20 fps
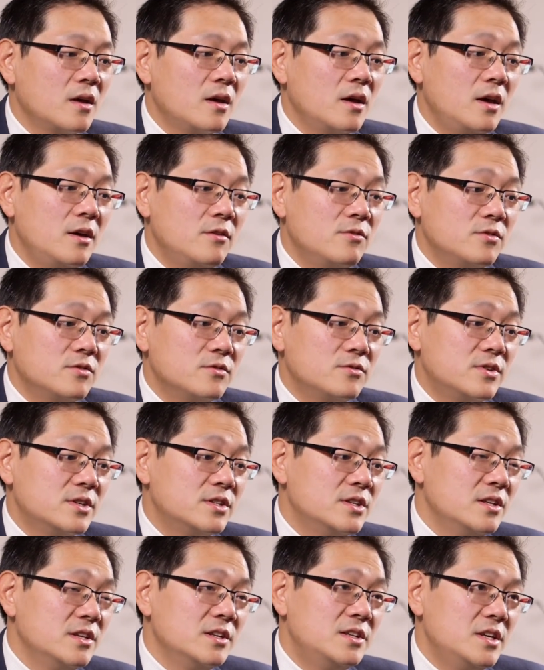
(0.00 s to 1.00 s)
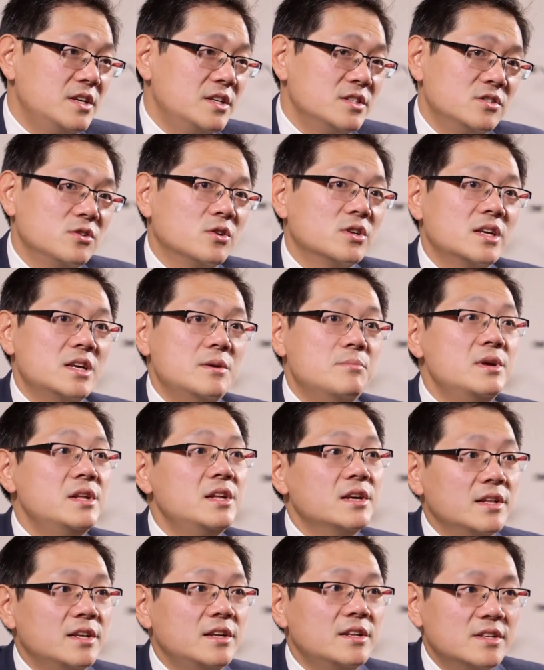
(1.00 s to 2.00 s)
If fertility is not
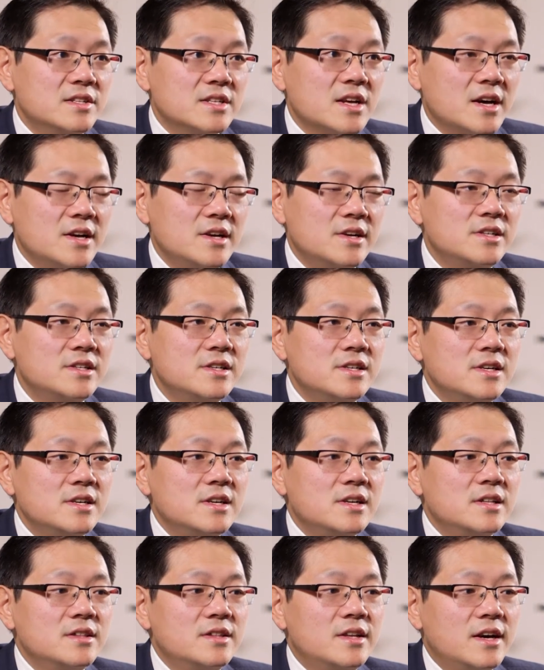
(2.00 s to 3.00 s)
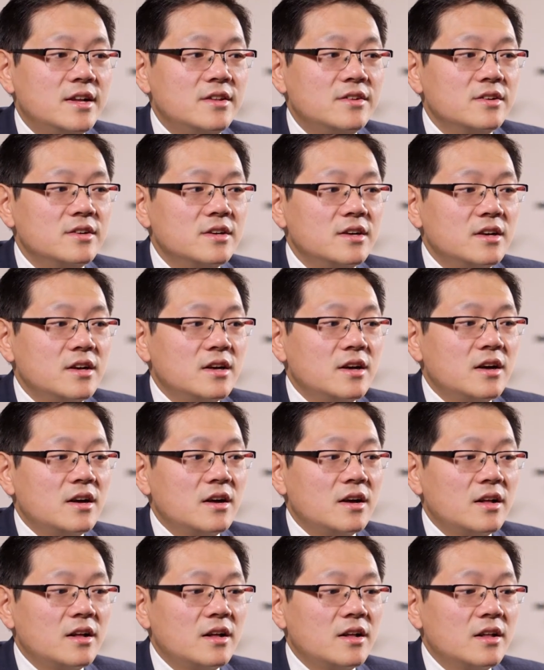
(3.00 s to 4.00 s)
immediately desired, then
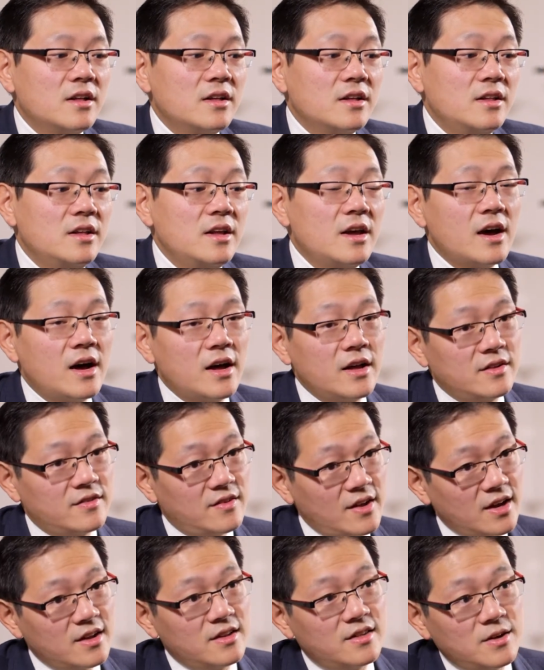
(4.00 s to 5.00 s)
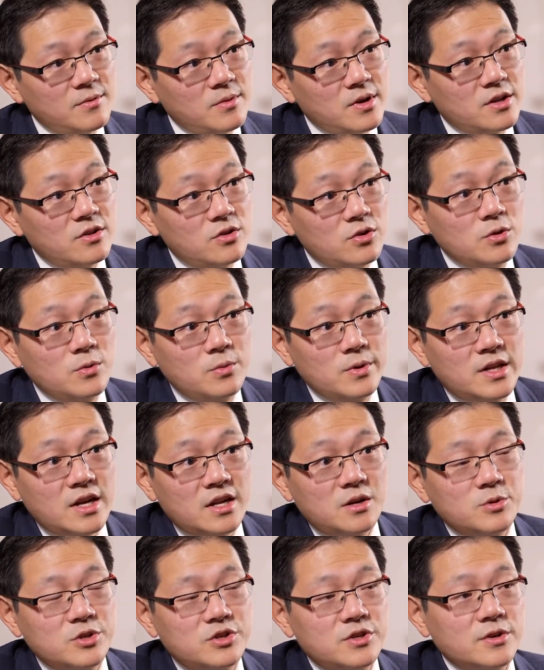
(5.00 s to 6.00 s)
the second thing we can do with
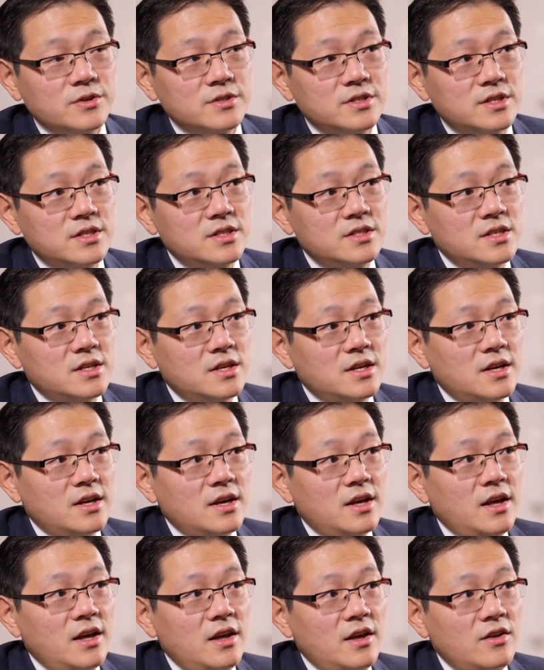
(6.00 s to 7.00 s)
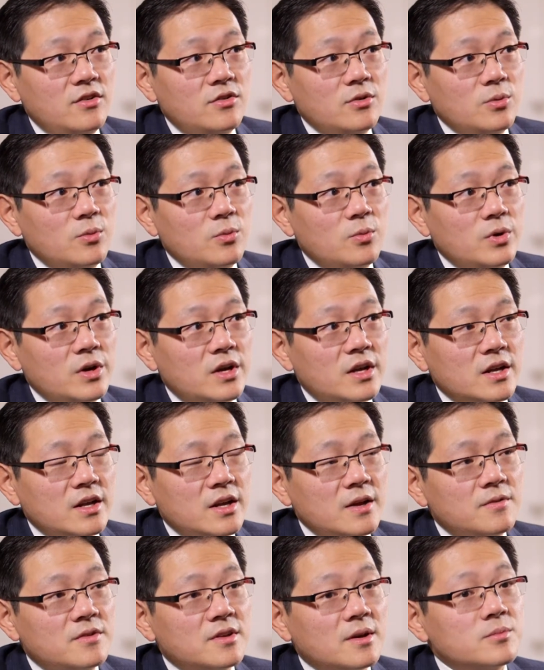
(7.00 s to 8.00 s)
endometriosis is we can
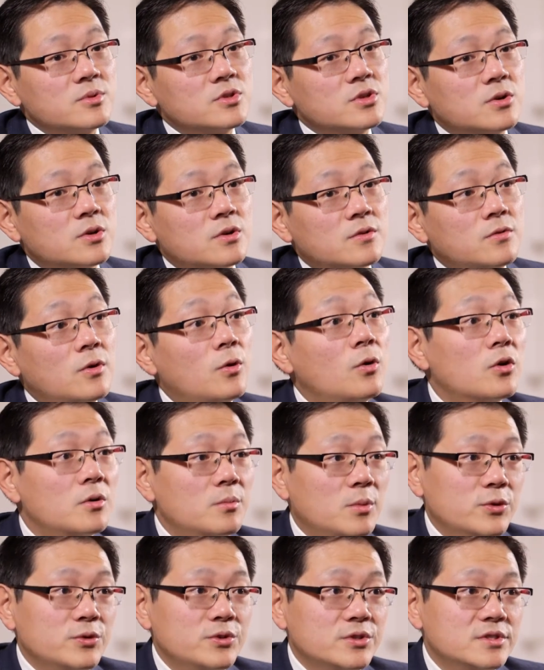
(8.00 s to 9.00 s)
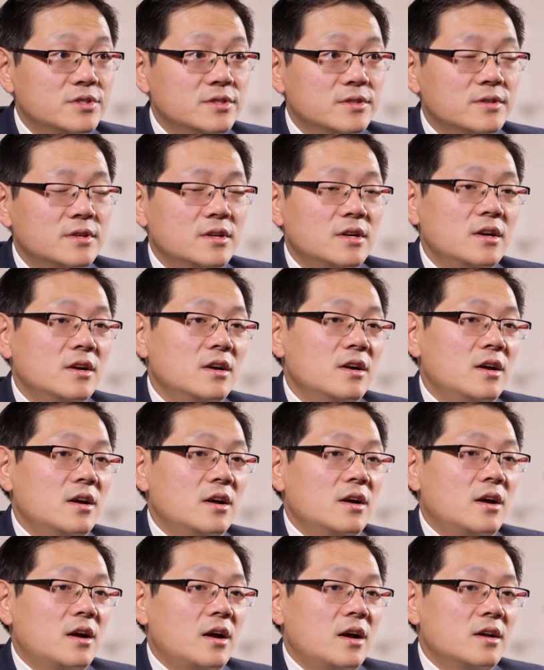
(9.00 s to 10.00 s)
give some sort of hormones.
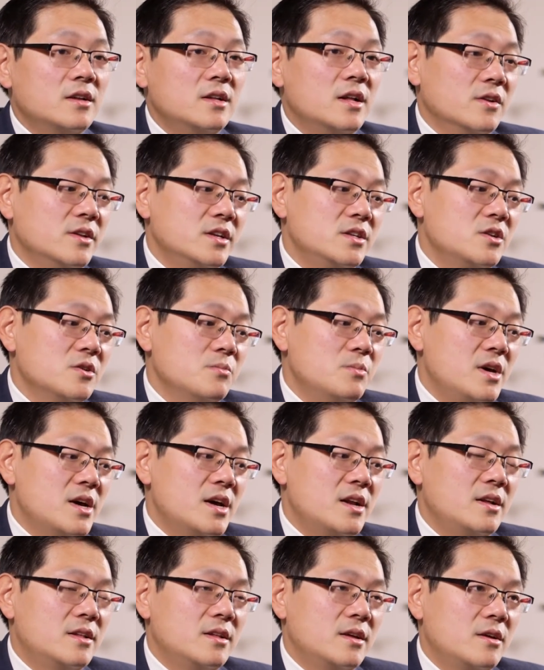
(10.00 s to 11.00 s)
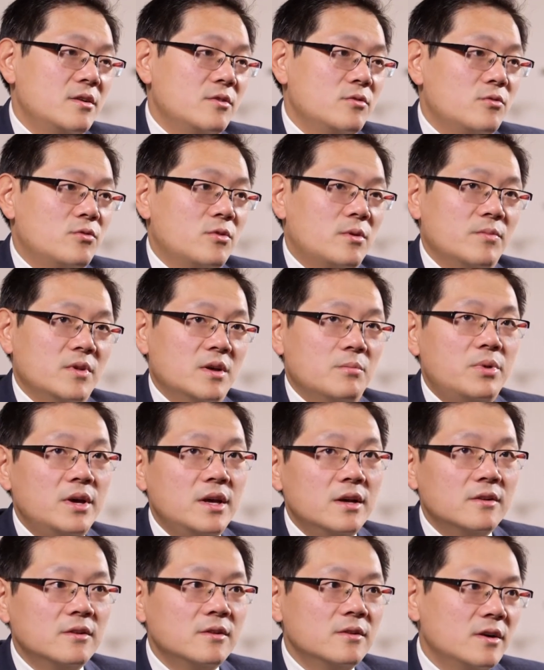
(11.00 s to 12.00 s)
Now this could be anything from the
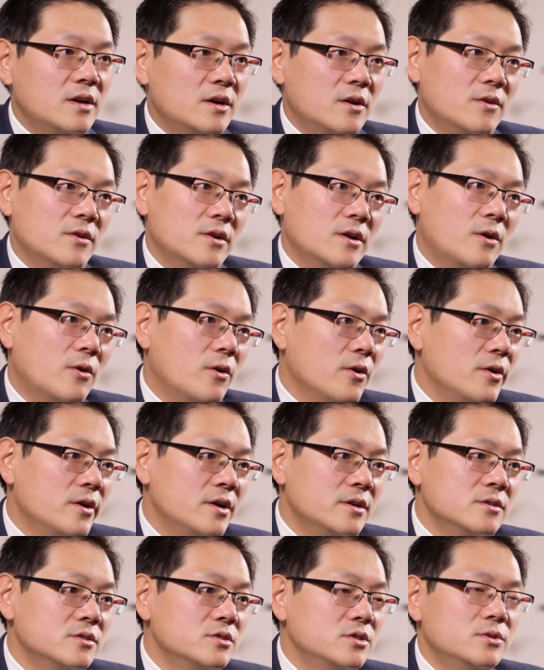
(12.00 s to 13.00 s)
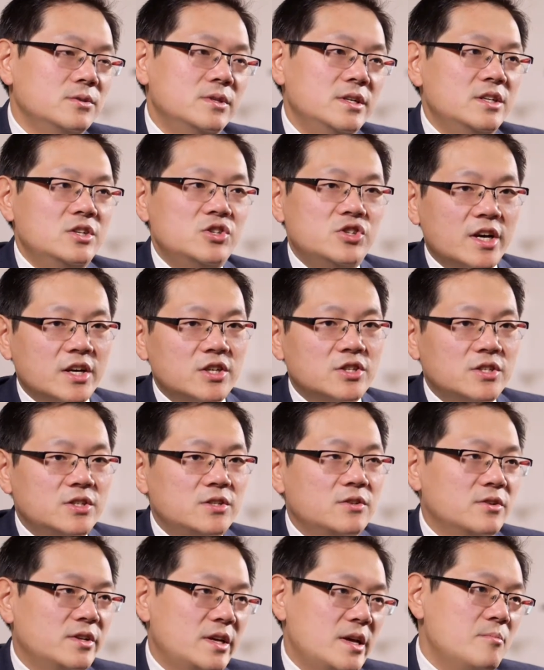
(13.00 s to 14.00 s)
pill or the coil to the
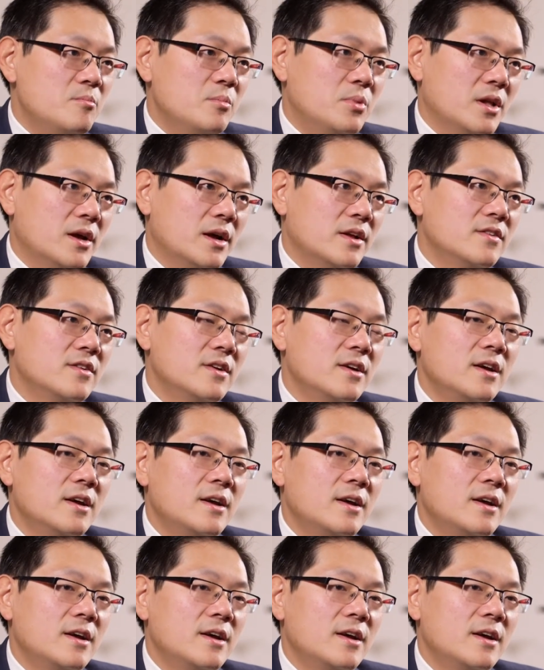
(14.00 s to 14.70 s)
injection or the implant.